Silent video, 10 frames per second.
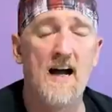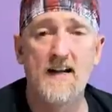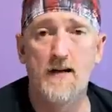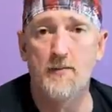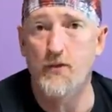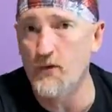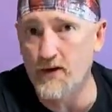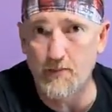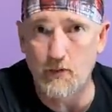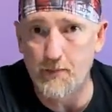I ended up throwing a
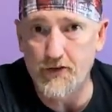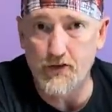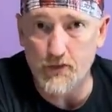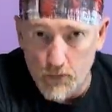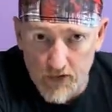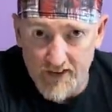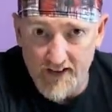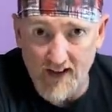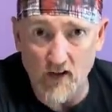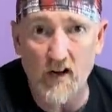couple more pieces of wood in
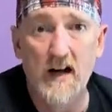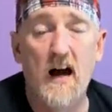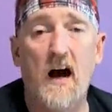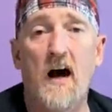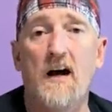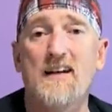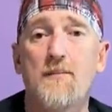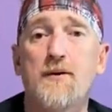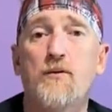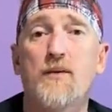there, uh,
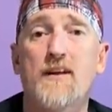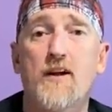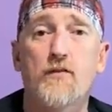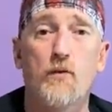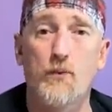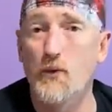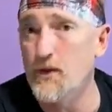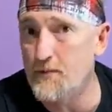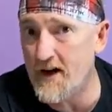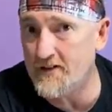not being really careful with where
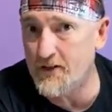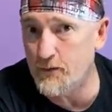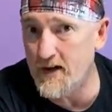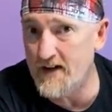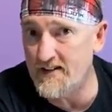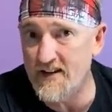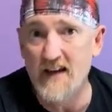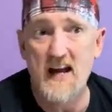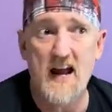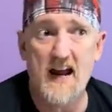the epoxy went,
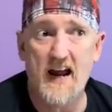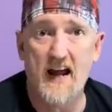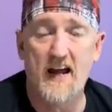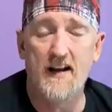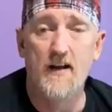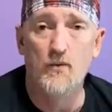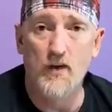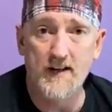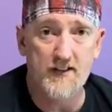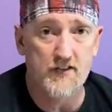and
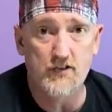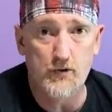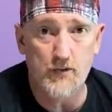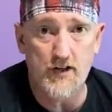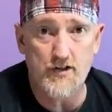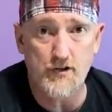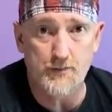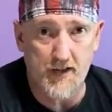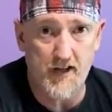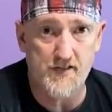ran into two issues
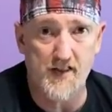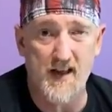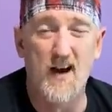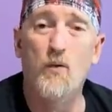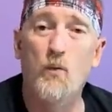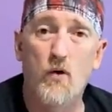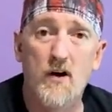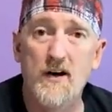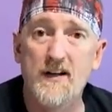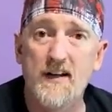because of that.
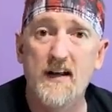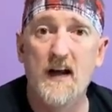One,